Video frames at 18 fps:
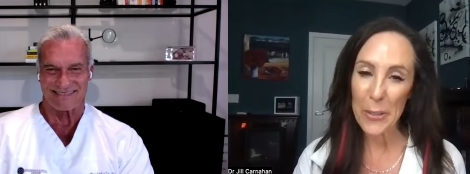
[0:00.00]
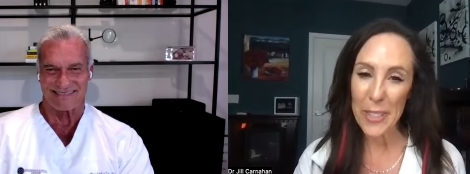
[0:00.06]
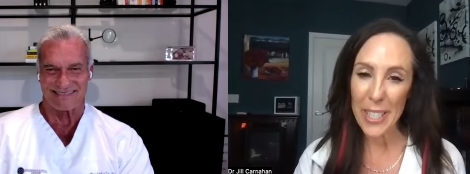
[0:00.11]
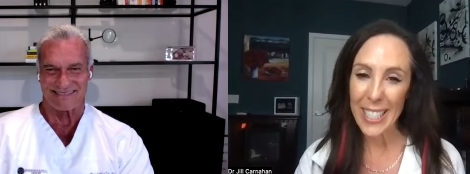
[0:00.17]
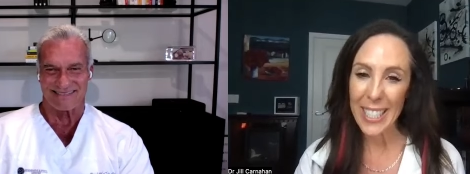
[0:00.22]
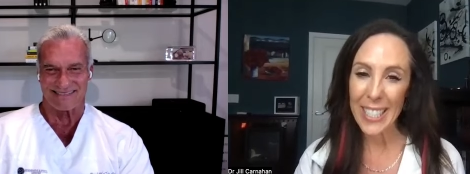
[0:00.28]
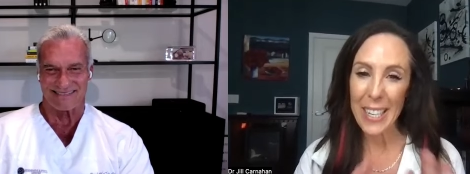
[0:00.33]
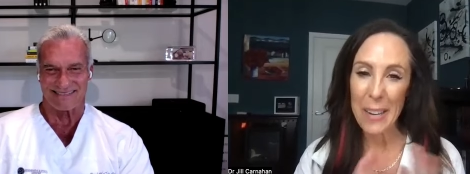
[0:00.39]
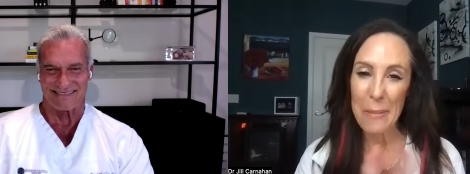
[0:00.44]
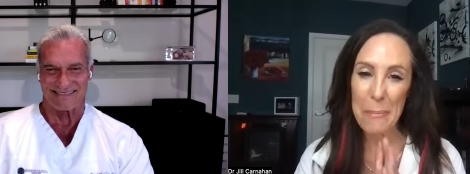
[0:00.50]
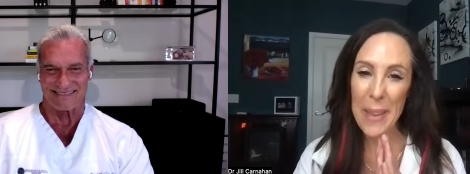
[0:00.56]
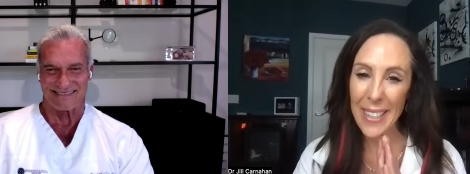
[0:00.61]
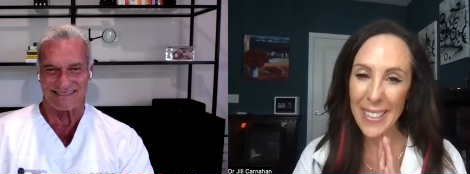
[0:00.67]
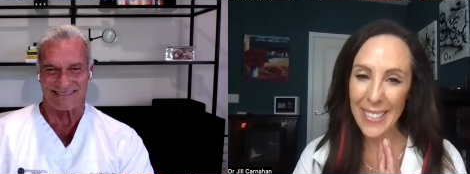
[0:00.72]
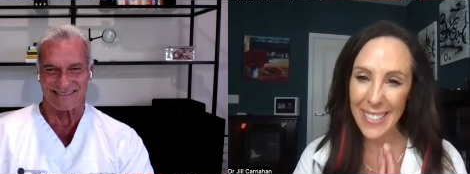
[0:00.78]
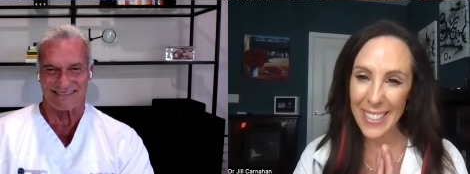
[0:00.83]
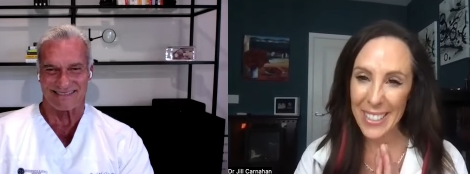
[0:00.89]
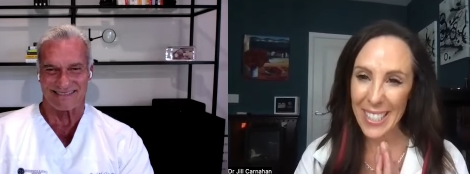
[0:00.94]
Speaker 1: You've done an
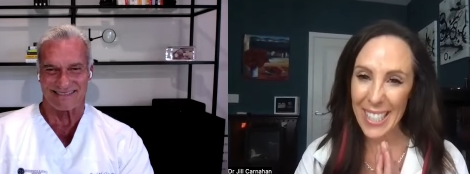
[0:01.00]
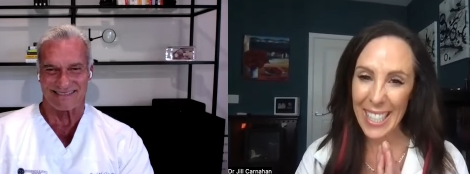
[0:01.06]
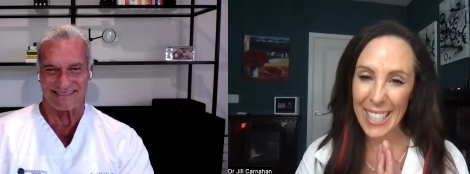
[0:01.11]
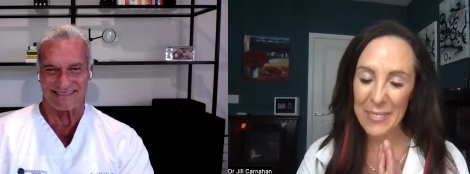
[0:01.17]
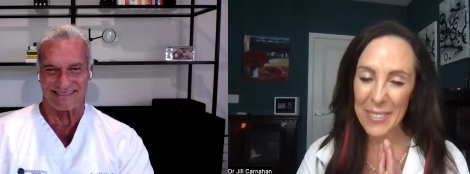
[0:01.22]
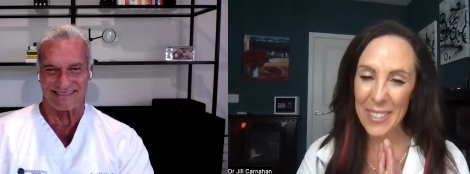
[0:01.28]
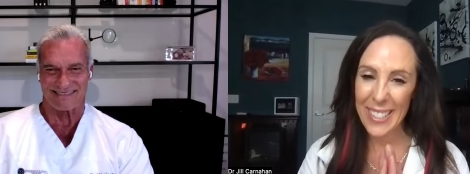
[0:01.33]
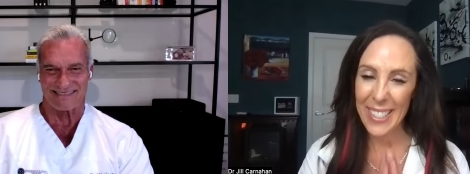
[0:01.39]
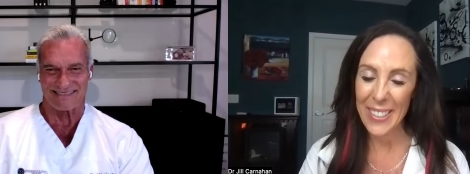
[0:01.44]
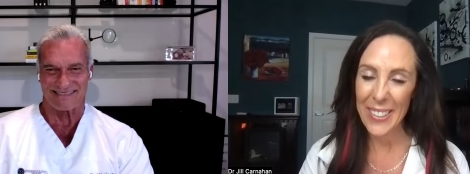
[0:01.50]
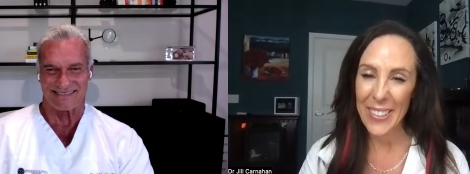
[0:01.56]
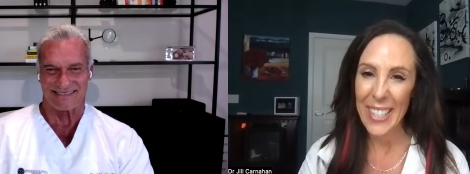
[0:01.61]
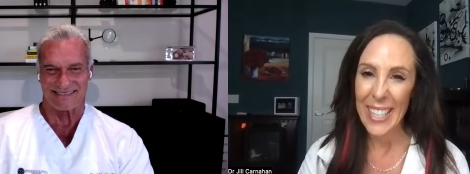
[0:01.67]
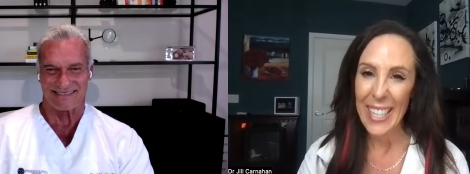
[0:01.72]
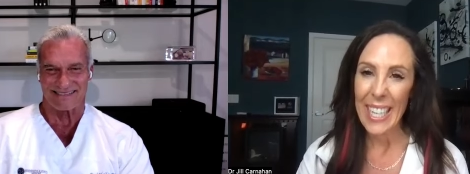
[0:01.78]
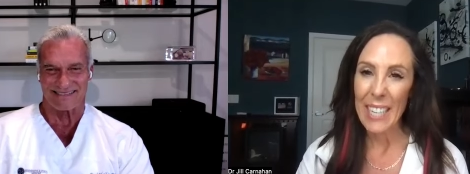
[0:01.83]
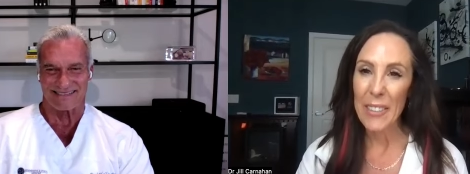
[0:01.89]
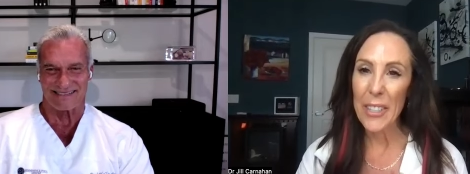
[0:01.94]
amazing job. So
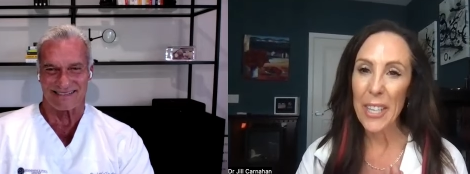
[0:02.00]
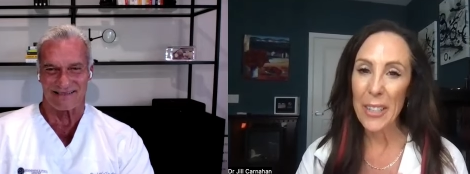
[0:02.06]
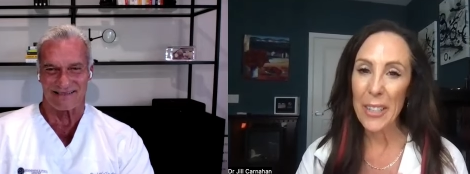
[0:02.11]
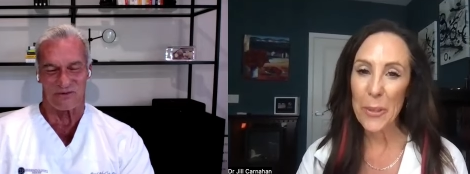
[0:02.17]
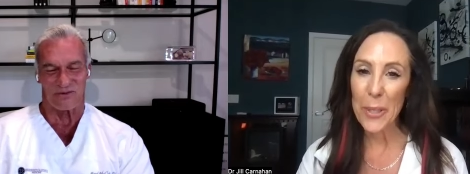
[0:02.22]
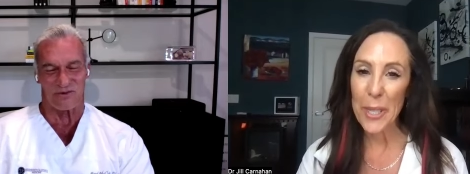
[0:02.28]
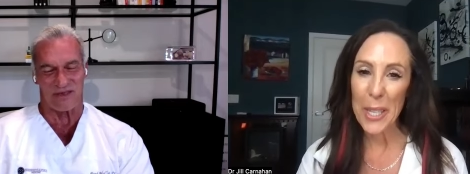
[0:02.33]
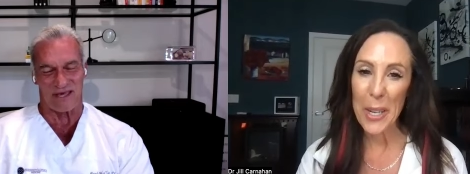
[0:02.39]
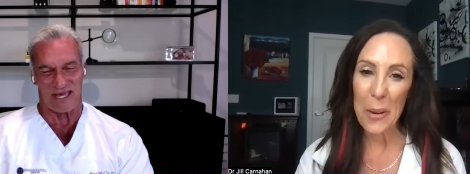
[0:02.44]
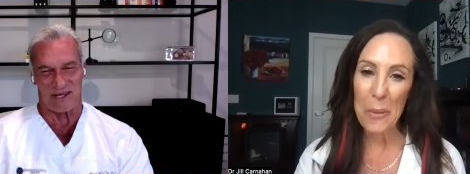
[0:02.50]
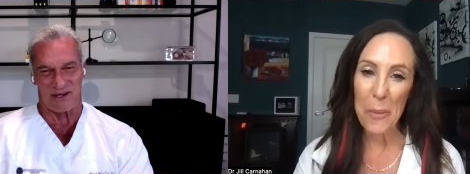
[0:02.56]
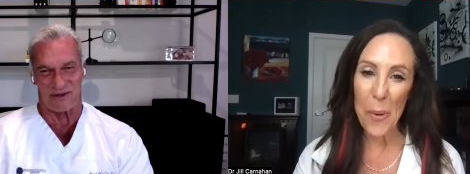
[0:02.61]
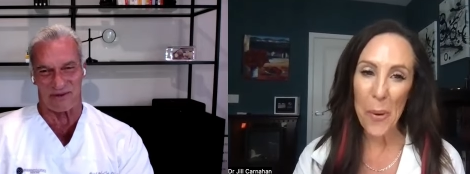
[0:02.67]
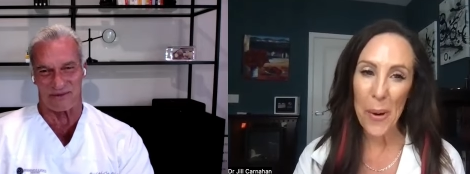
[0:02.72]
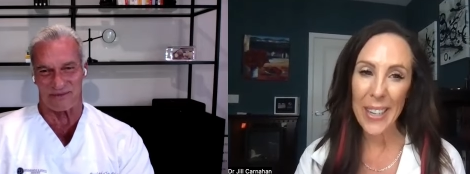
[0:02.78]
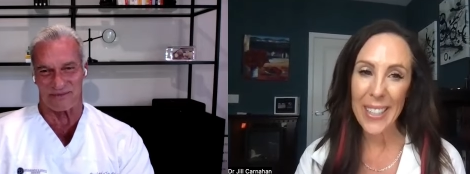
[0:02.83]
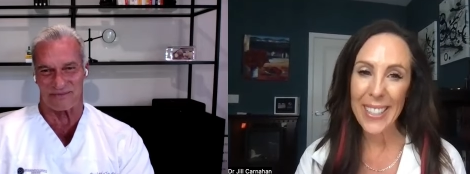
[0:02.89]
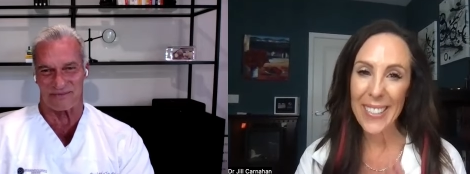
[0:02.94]
if you guys want to know thank
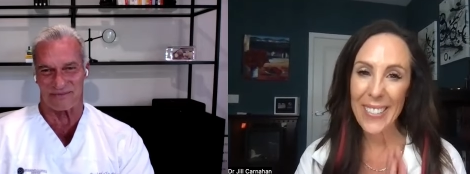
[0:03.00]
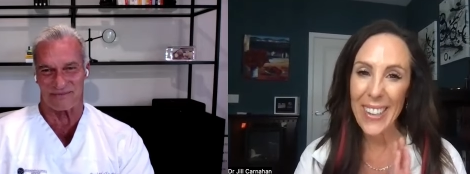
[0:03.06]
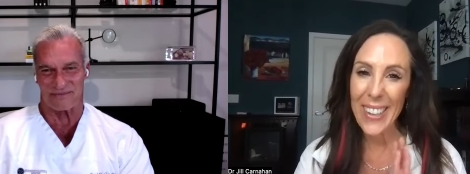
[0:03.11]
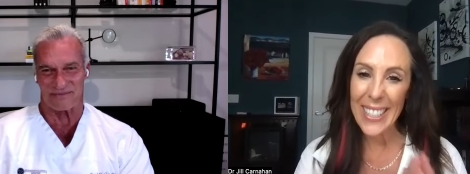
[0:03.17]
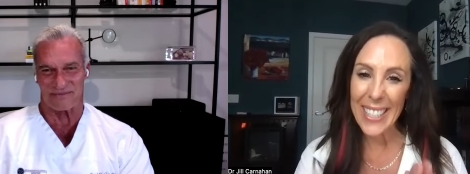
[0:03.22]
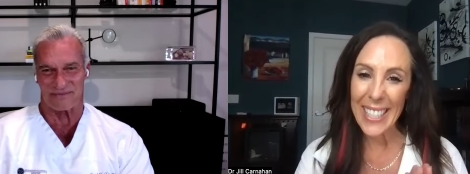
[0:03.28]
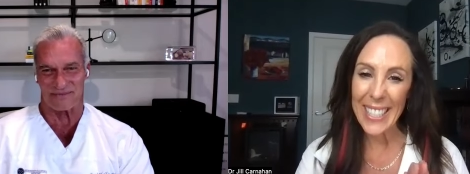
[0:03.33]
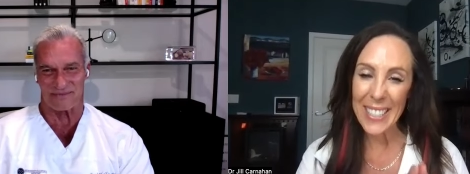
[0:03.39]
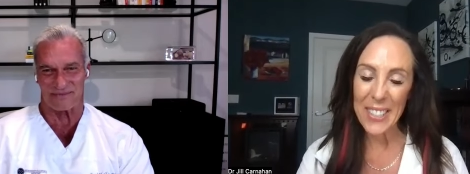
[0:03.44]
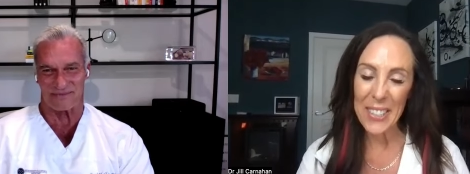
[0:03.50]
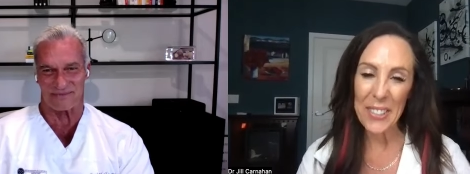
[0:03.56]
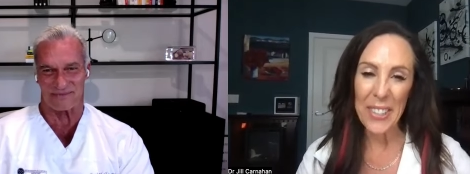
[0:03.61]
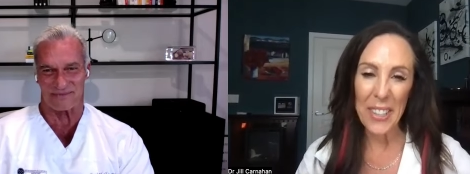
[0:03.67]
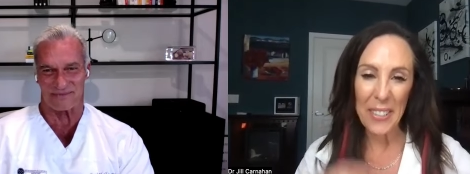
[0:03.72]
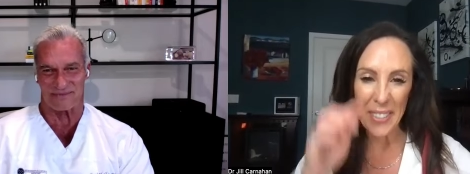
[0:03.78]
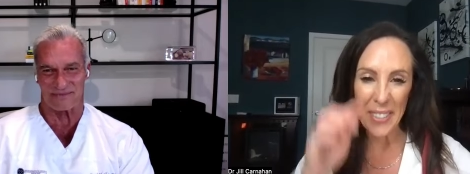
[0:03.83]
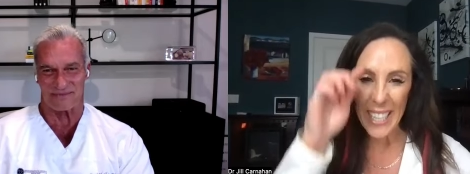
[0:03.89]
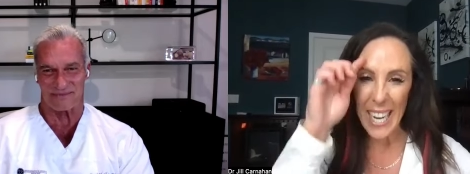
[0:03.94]
more, you. go out and get
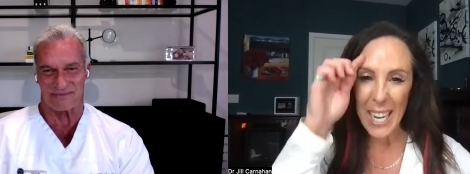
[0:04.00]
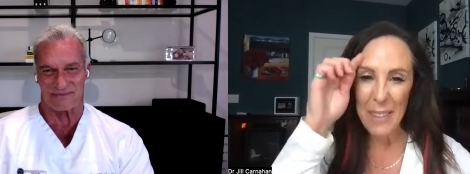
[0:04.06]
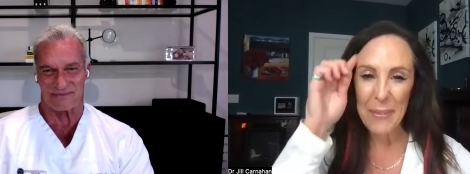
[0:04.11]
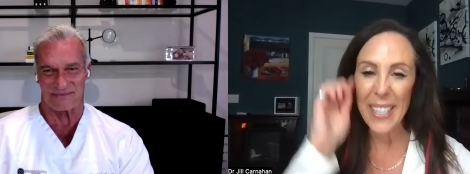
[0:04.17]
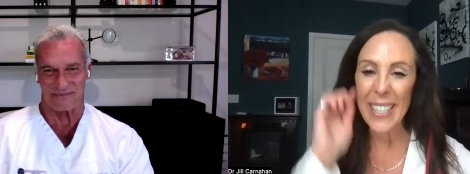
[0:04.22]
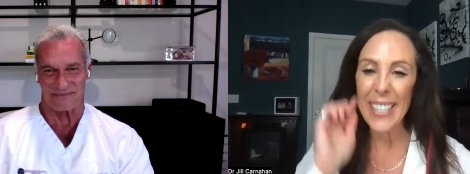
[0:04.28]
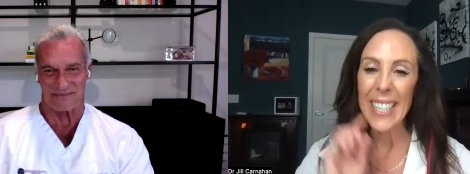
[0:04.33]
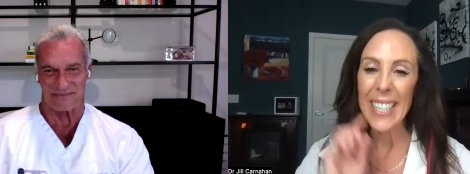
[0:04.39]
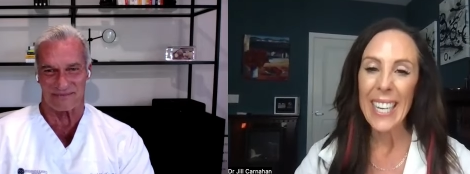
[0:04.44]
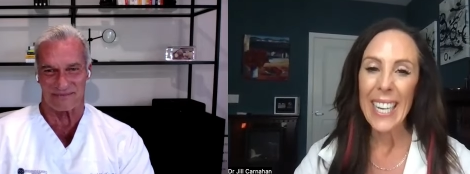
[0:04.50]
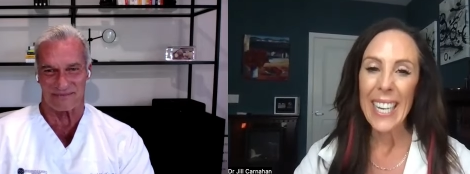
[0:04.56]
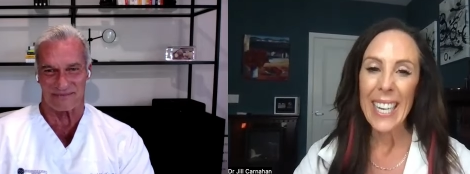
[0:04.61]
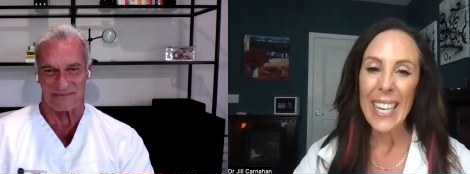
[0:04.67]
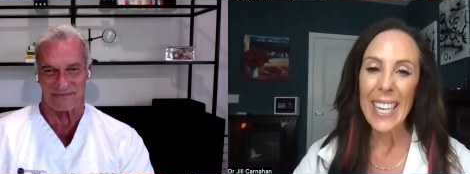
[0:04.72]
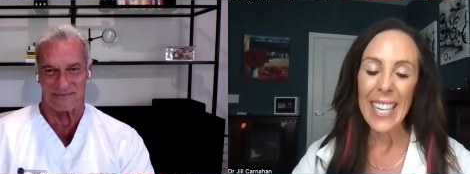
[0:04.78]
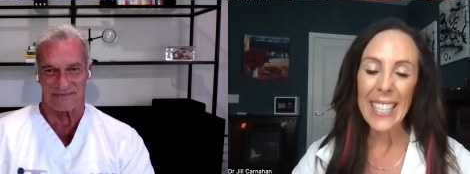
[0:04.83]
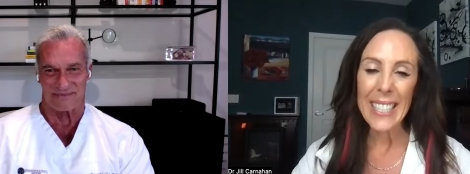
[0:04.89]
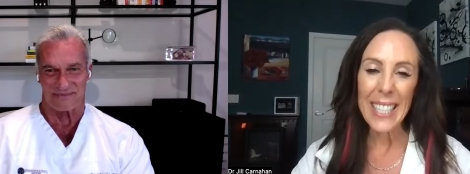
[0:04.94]
yourself a copy.
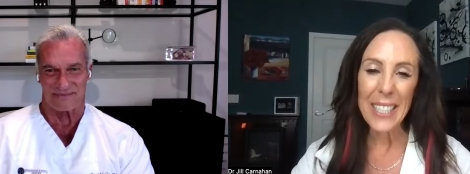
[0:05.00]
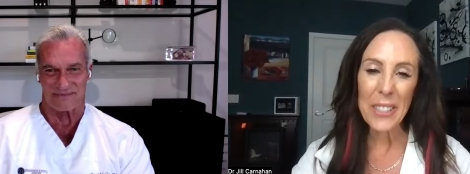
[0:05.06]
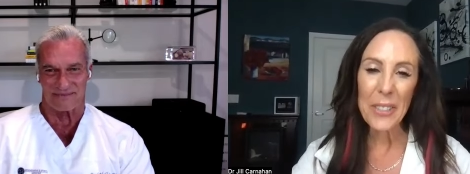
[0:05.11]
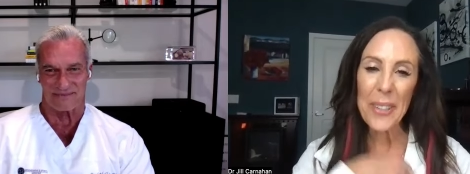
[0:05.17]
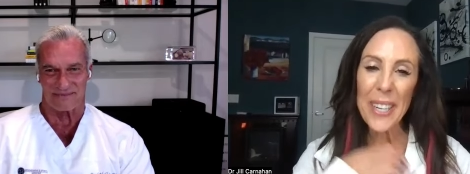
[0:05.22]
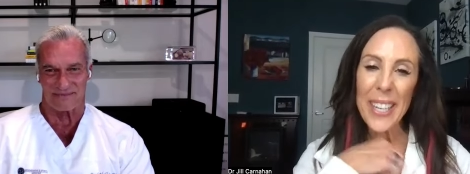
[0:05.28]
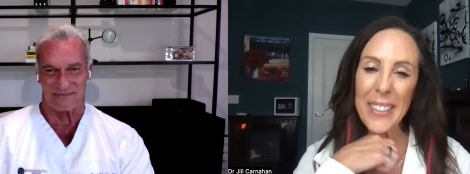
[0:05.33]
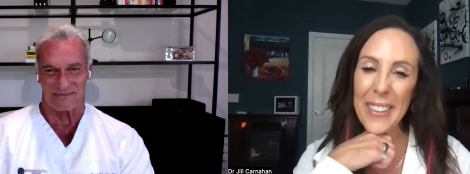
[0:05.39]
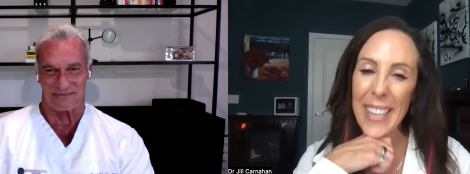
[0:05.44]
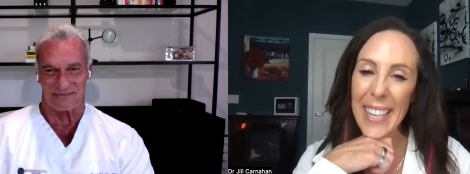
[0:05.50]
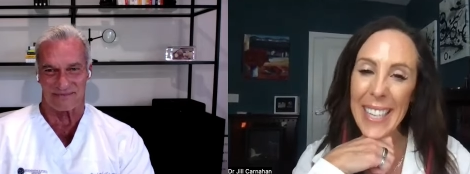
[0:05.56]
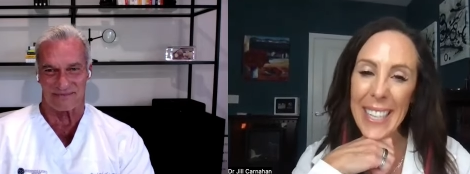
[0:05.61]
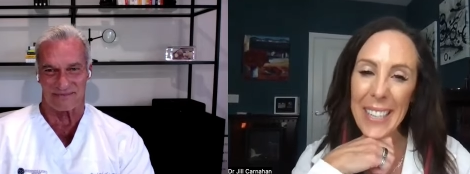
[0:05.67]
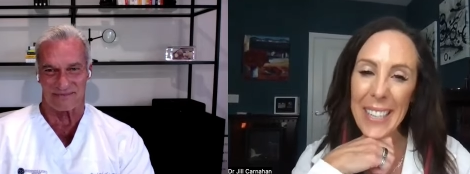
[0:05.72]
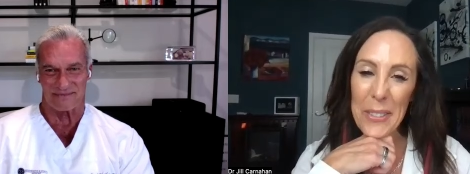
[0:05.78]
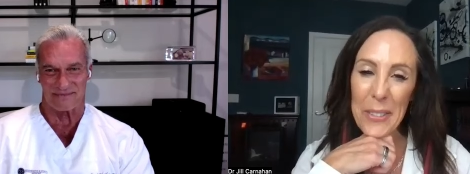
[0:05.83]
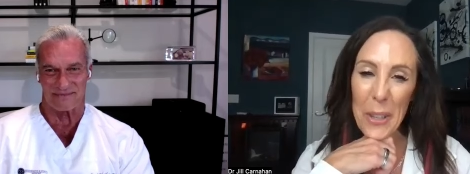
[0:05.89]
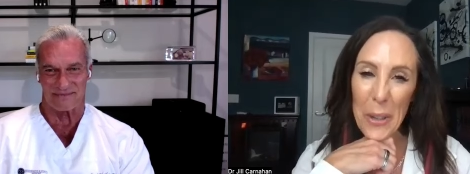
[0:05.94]
And Dr. Rand, thank you